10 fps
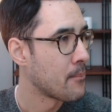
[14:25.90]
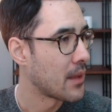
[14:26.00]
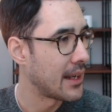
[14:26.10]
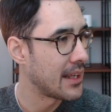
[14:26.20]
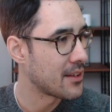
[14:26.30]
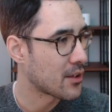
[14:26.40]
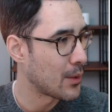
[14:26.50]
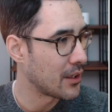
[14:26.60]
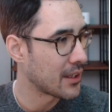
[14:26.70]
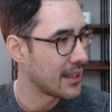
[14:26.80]
And then
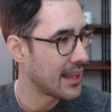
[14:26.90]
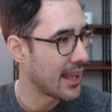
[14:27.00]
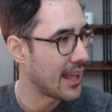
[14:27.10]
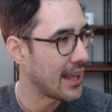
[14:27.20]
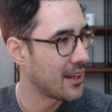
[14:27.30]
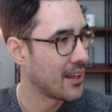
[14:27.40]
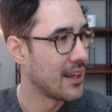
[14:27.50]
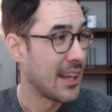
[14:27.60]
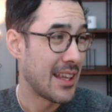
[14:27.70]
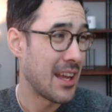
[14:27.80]
quick look at the day ahead.
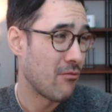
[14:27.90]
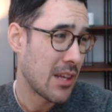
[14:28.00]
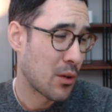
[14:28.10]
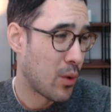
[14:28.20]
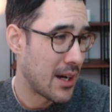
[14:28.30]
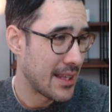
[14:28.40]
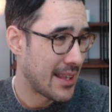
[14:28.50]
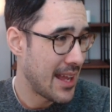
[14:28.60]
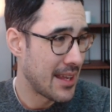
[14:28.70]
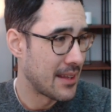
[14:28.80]
Yeah, really quiet
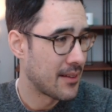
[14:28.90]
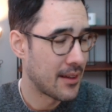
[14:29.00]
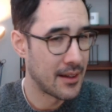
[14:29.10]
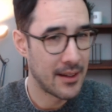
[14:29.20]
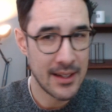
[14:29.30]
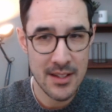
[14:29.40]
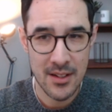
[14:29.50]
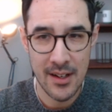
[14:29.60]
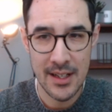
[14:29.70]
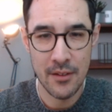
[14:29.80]
day. Uh, and this
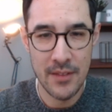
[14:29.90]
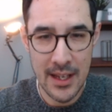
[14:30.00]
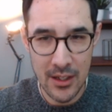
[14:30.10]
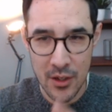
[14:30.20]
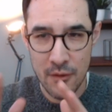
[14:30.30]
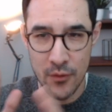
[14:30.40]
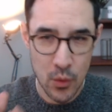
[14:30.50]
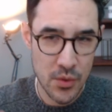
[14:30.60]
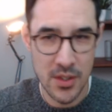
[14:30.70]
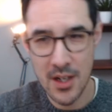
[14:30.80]
kind of then goes
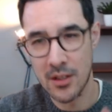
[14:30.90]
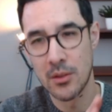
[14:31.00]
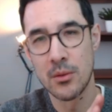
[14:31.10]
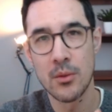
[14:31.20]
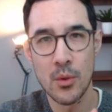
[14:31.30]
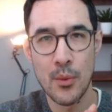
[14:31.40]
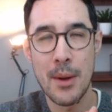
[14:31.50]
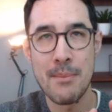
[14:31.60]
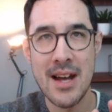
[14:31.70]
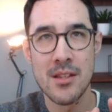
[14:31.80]
full circle all the
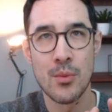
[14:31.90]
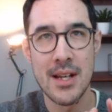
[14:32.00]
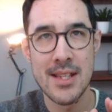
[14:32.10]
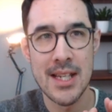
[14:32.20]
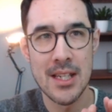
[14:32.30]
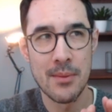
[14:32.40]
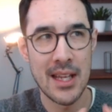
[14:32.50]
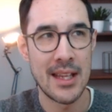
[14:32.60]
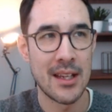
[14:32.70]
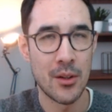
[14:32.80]
way back to what I said at the
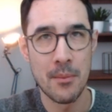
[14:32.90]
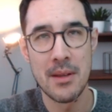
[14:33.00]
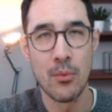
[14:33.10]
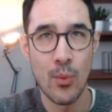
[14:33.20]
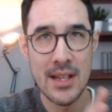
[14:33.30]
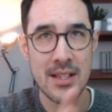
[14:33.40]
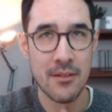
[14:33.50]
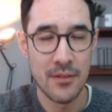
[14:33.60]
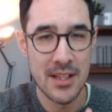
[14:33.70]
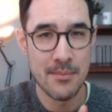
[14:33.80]
beginning. A lot of people waiting
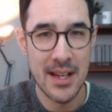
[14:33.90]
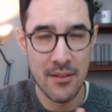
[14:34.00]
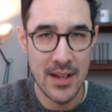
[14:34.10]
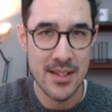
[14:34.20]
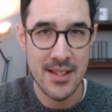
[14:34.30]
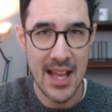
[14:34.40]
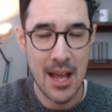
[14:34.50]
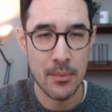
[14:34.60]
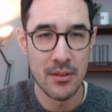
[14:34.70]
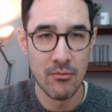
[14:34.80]
for these main events to
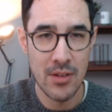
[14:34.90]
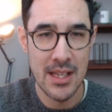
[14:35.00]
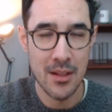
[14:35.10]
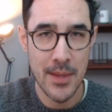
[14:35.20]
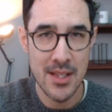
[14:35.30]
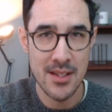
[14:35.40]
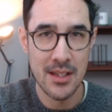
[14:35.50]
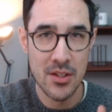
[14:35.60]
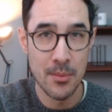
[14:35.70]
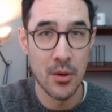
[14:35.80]
happen, really
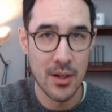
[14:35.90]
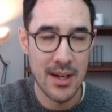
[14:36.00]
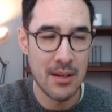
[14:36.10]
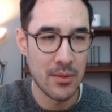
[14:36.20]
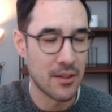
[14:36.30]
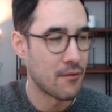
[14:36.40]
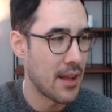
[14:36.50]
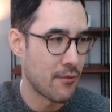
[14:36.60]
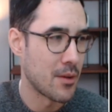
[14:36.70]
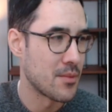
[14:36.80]
commencing tomorrow night with the
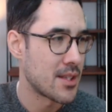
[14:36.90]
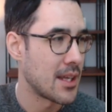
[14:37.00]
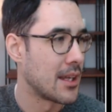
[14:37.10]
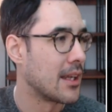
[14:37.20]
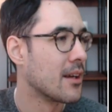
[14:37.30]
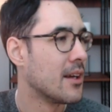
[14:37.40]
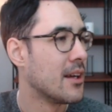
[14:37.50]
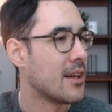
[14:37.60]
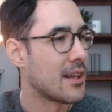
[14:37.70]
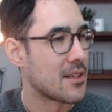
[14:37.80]
FOMC.
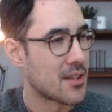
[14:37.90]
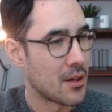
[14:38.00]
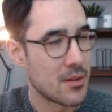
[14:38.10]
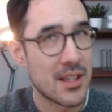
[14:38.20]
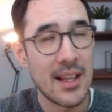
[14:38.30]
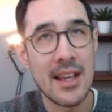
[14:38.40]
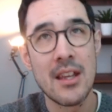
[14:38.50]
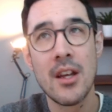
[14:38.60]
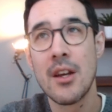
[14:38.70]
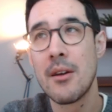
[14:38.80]
And so
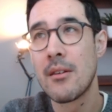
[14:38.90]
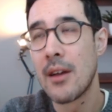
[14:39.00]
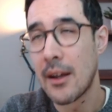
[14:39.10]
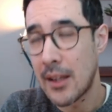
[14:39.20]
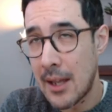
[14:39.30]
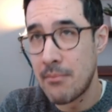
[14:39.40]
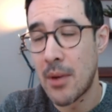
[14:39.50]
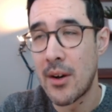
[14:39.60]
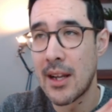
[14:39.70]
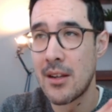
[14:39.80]
today, again,
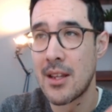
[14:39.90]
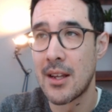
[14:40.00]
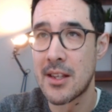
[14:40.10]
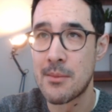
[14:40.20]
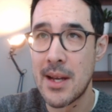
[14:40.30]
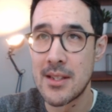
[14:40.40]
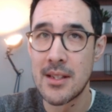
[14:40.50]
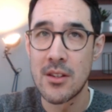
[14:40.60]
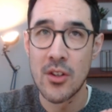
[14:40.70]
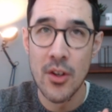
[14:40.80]
barring anything
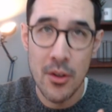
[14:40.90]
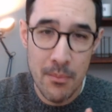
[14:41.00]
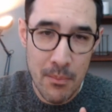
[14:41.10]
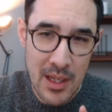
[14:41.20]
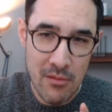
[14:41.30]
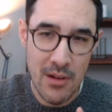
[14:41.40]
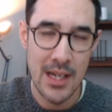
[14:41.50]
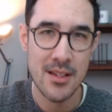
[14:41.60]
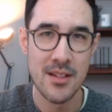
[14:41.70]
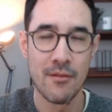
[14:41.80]
unexpected, could be
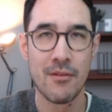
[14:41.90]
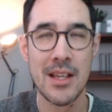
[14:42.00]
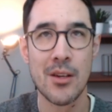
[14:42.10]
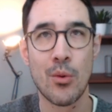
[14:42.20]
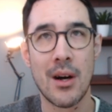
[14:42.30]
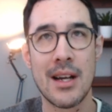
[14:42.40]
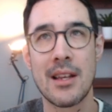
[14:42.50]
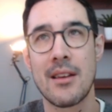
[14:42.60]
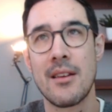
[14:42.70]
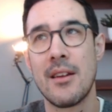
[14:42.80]
relatively quiet.
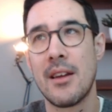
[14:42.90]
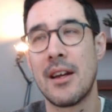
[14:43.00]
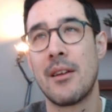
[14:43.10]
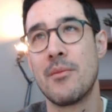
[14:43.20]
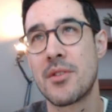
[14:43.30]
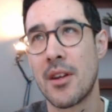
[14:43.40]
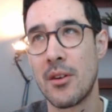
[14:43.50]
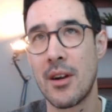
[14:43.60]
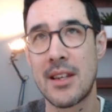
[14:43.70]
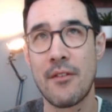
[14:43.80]
Um,
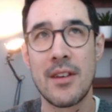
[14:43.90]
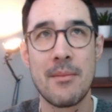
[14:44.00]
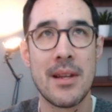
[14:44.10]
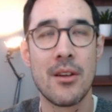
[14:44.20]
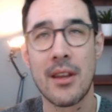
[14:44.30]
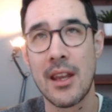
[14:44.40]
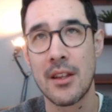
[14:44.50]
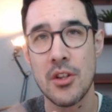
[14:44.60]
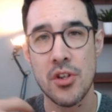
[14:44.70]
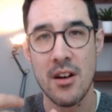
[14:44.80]
so I'd definitely be looking
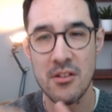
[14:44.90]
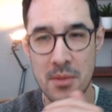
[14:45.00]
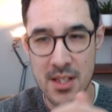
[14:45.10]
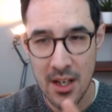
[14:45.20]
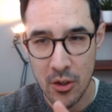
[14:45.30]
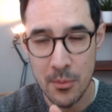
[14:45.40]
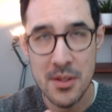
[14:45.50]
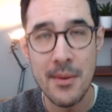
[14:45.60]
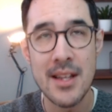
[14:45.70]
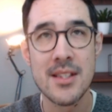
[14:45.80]
at the charts from a technical
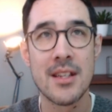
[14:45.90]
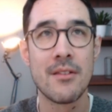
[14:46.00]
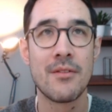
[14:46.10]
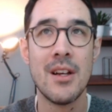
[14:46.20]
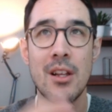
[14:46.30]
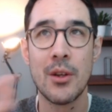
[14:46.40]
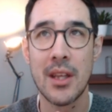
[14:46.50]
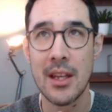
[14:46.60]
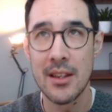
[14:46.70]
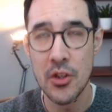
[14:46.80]
perspective,
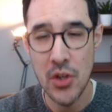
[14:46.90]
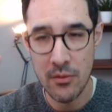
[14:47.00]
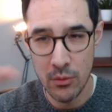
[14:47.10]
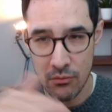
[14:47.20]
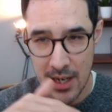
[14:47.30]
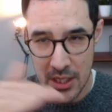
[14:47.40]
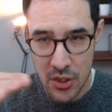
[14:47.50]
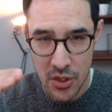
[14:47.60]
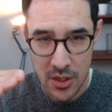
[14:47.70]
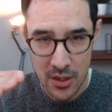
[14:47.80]
looking at the general
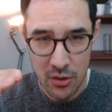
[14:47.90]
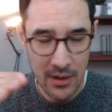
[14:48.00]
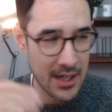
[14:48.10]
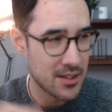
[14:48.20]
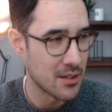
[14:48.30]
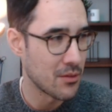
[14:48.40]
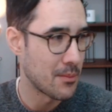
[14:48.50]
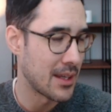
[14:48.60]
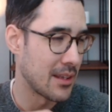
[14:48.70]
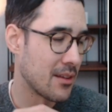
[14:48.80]
range trades that we've
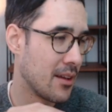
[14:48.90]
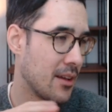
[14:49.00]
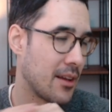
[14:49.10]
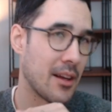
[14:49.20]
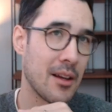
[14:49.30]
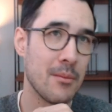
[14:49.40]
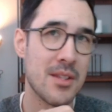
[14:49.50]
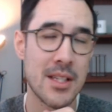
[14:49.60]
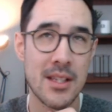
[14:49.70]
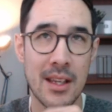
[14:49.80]
been um,
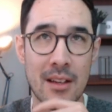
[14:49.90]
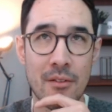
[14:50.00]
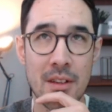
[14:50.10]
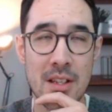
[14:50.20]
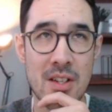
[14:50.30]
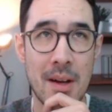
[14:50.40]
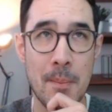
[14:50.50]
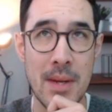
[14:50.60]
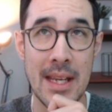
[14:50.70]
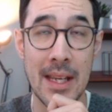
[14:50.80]
sitting in for the time
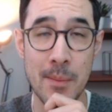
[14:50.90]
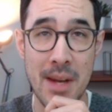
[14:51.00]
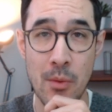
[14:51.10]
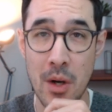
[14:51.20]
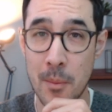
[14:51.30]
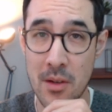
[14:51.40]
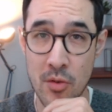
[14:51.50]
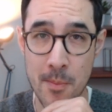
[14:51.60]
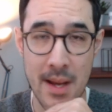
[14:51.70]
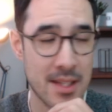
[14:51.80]
being and may well be
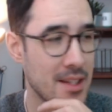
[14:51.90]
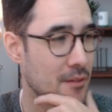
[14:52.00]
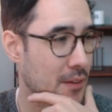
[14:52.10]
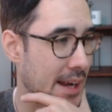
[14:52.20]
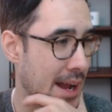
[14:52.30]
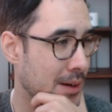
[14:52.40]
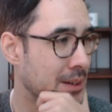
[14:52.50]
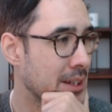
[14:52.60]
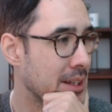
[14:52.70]
respected for now.